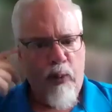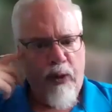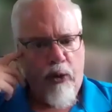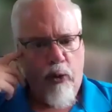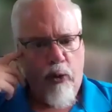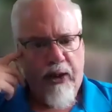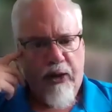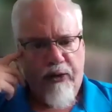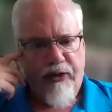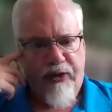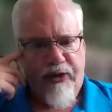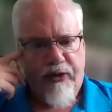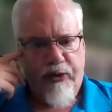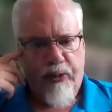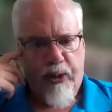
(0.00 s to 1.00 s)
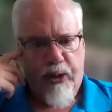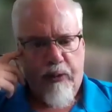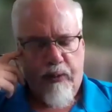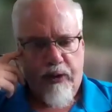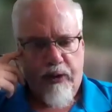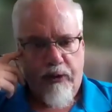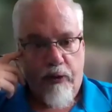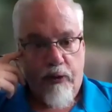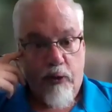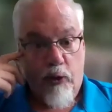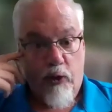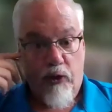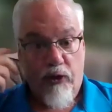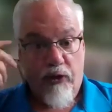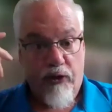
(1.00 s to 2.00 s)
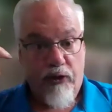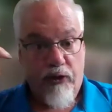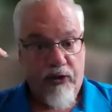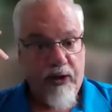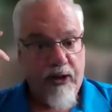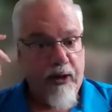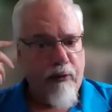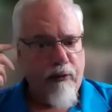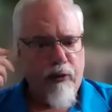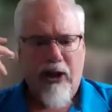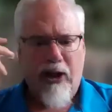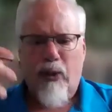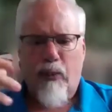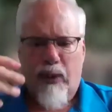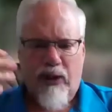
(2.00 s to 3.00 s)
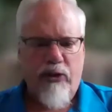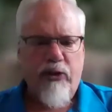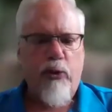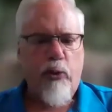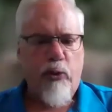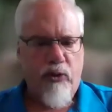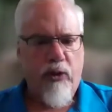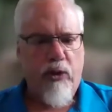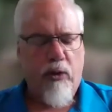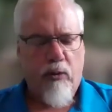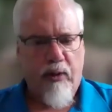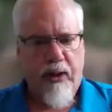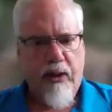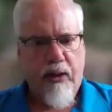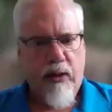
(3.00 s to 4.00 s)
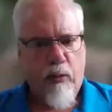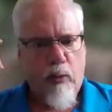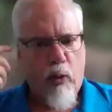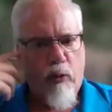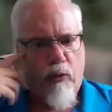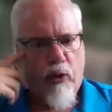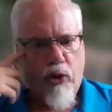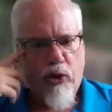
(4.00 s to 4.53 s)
we do now see some other institutions following suit and creating their own